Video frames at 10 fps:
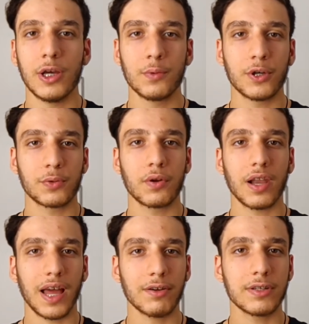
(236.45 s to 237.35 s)
which will
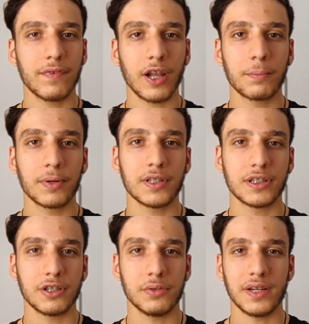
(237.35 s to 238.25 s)
allow developers
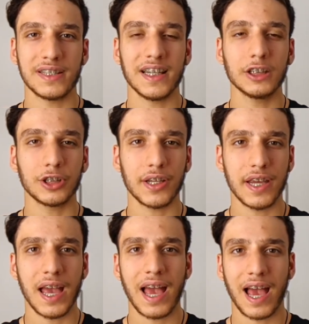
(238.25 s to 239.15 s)
to
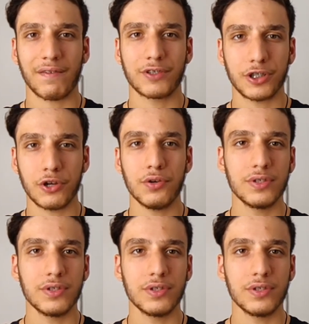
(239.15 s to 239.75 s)
essentially have two